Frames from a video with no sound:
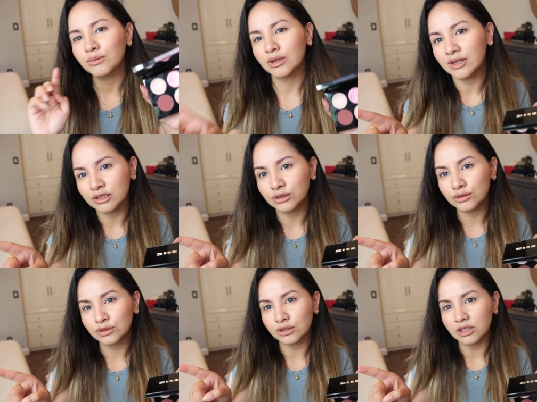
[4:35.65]
but I'm not
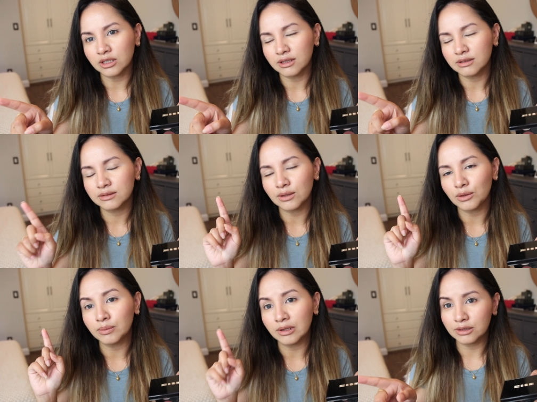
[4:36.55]
too certain on it,
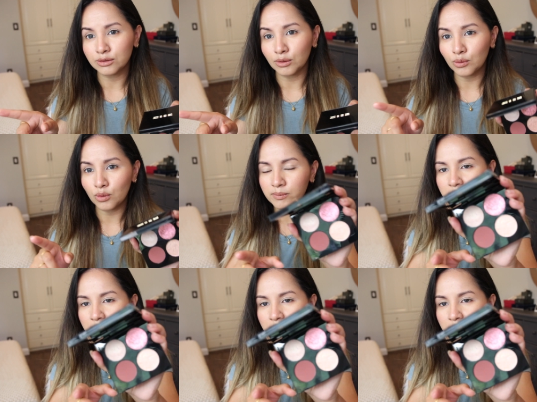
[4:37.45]
so please don't quote